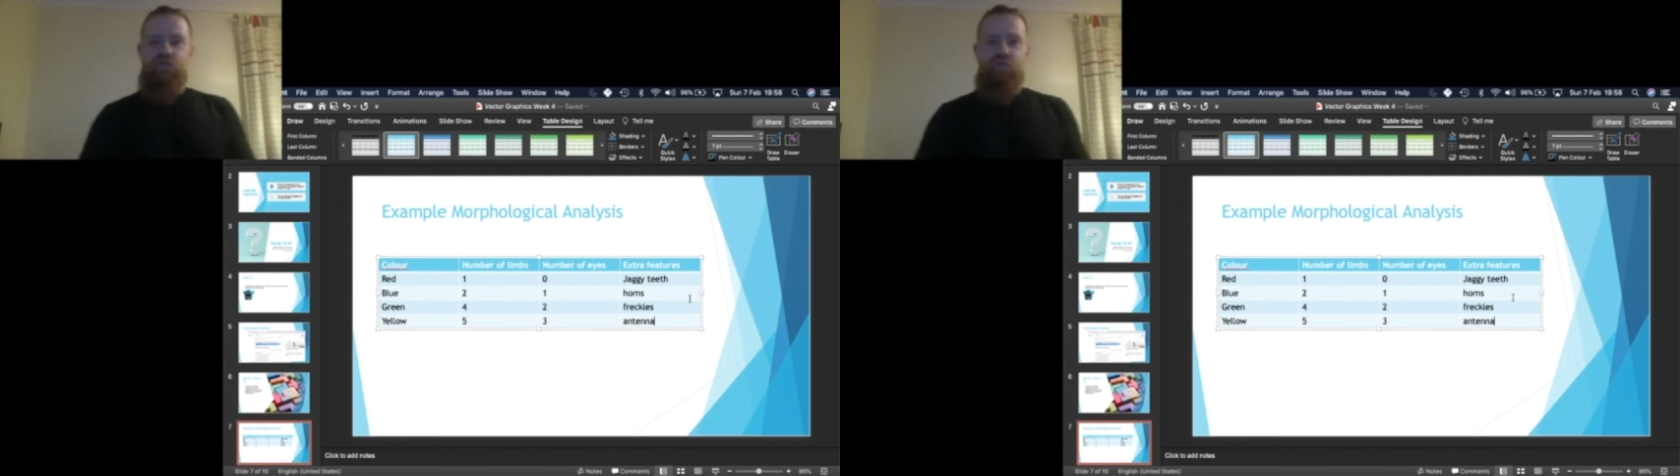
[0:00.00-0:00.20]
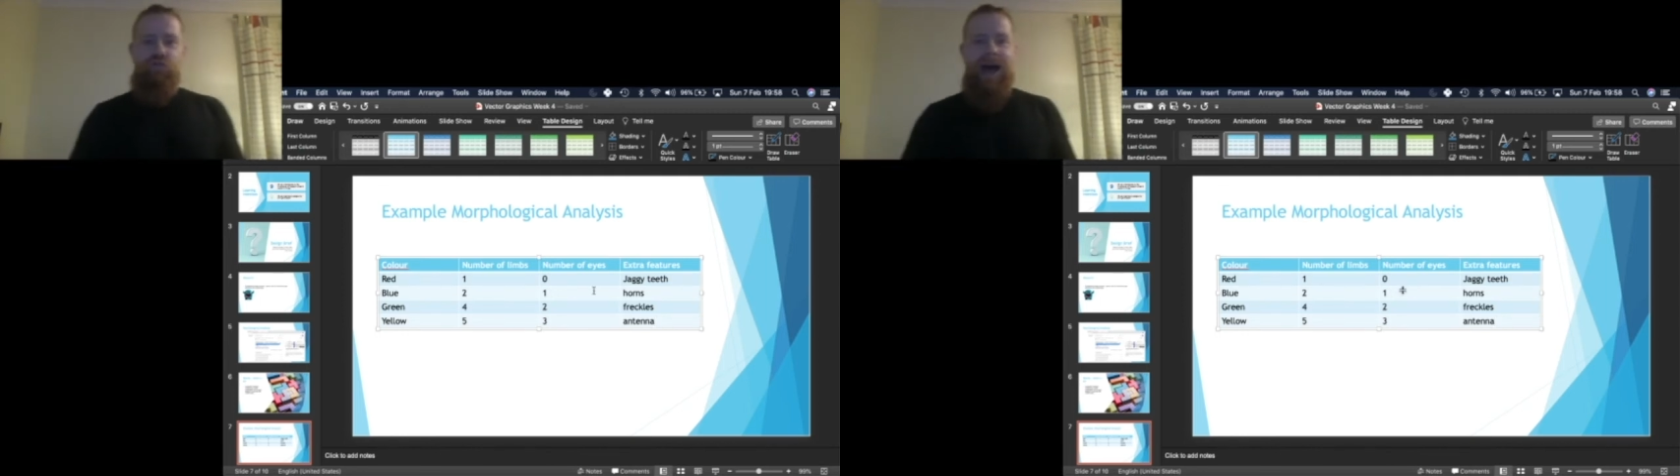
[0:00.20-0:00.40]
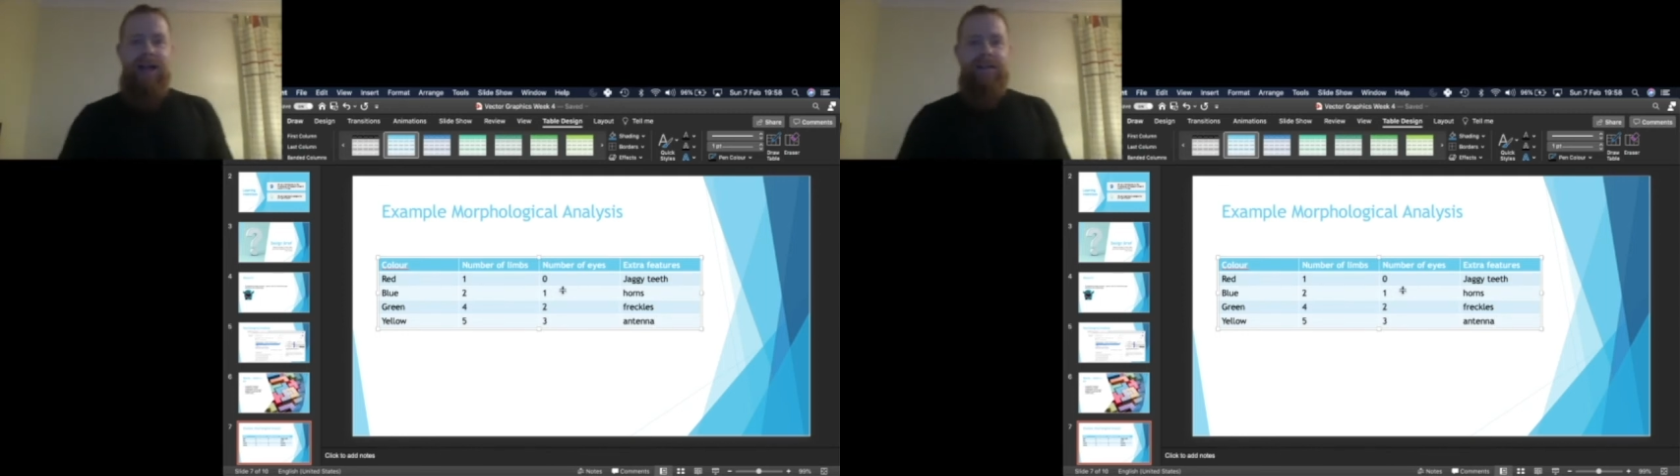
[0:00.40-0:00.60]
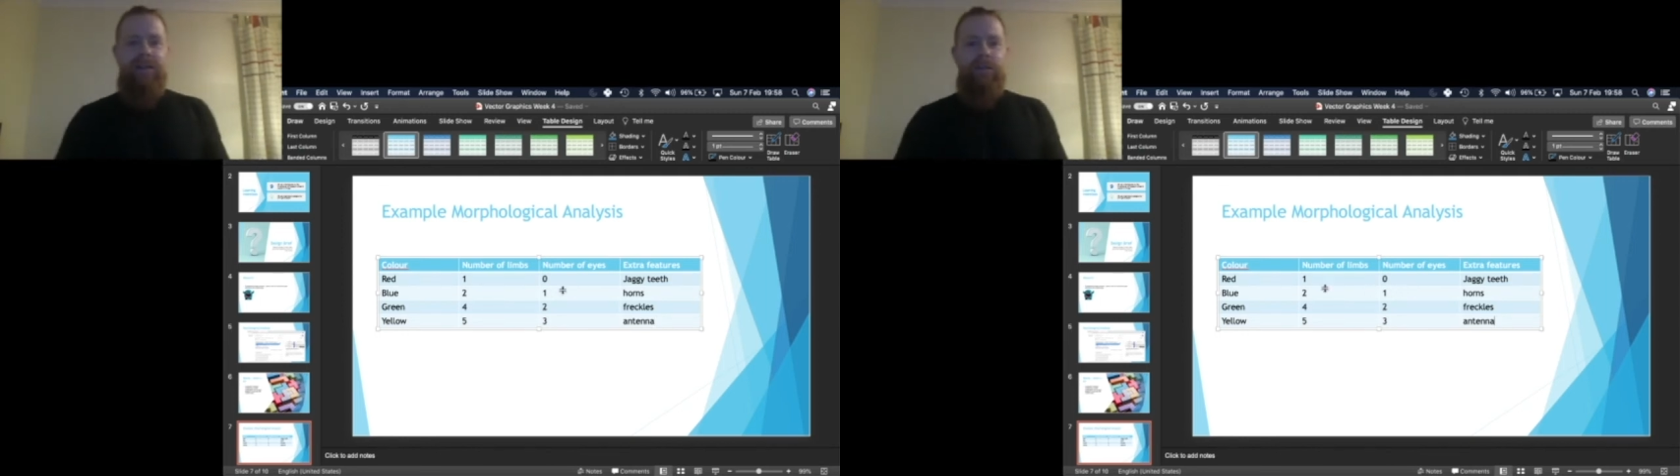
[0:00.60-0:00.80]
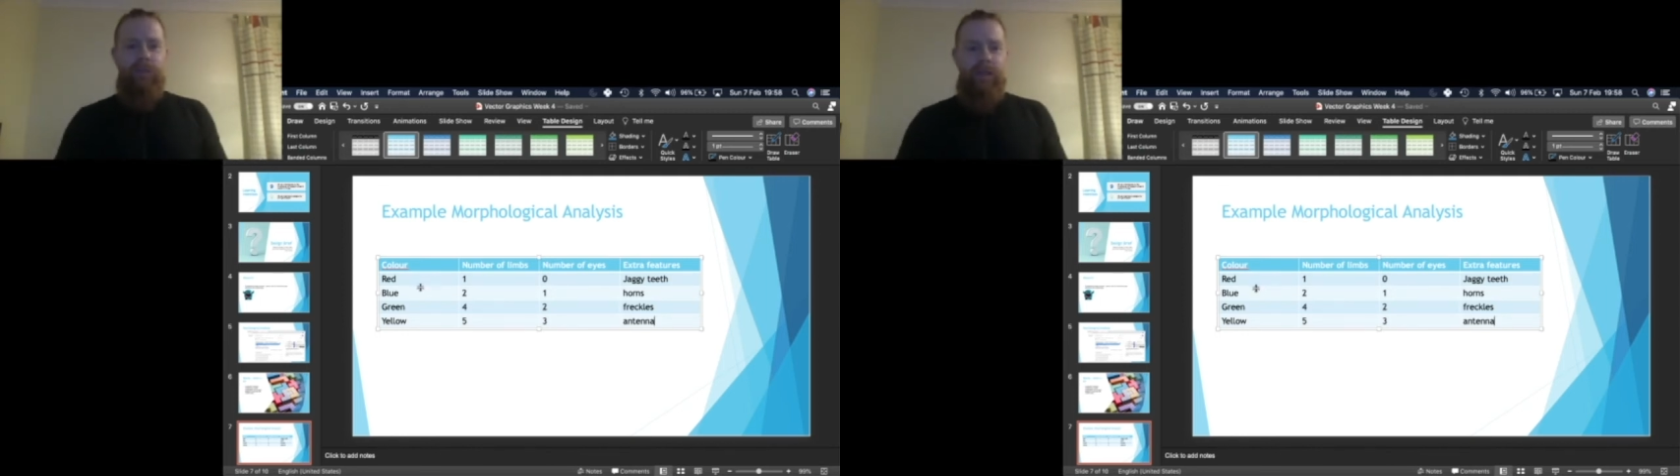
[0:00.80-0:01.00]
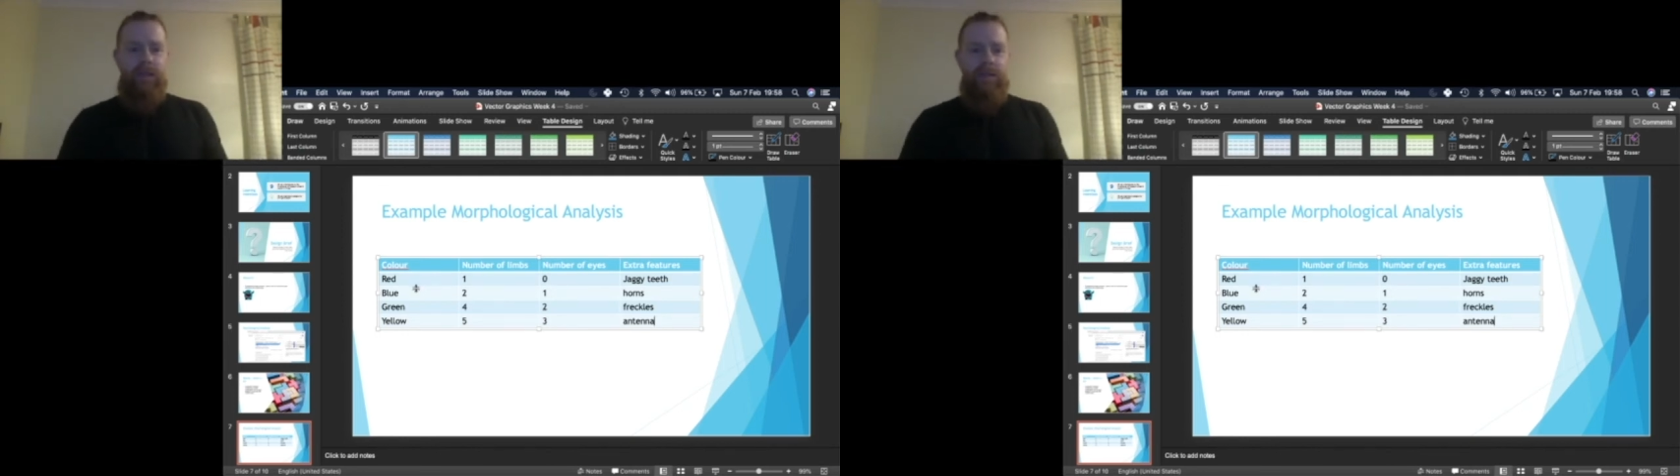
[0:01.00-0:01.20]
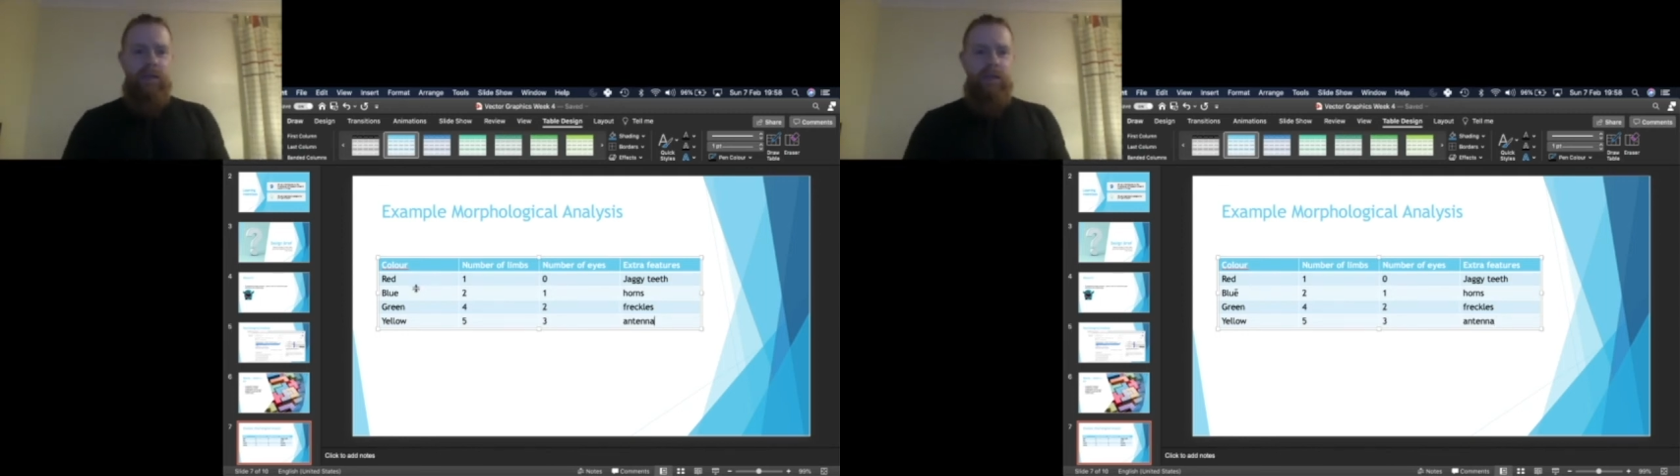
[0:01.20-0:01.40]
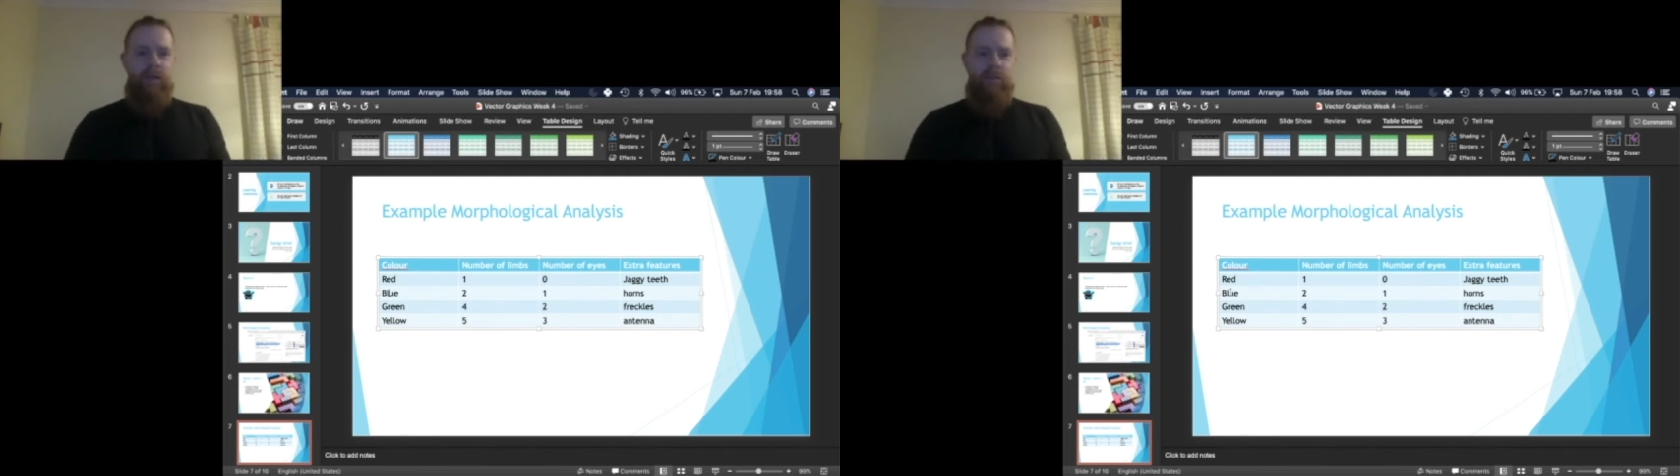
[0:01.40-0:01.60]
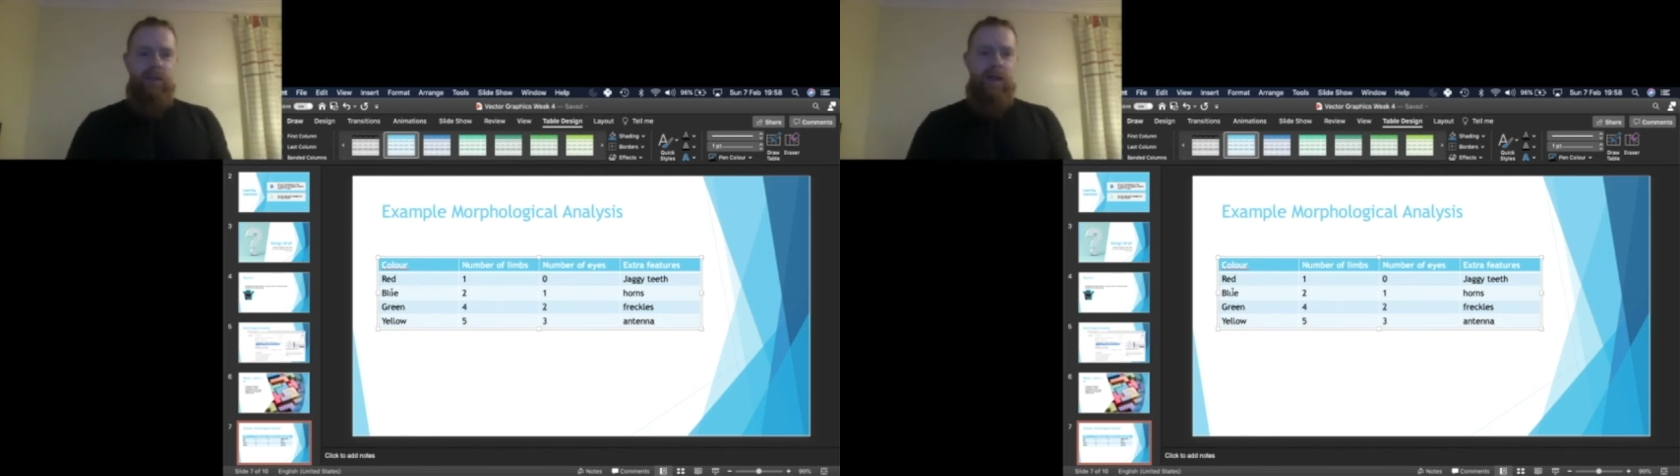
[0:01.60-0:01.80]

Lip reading: randomly assign them here.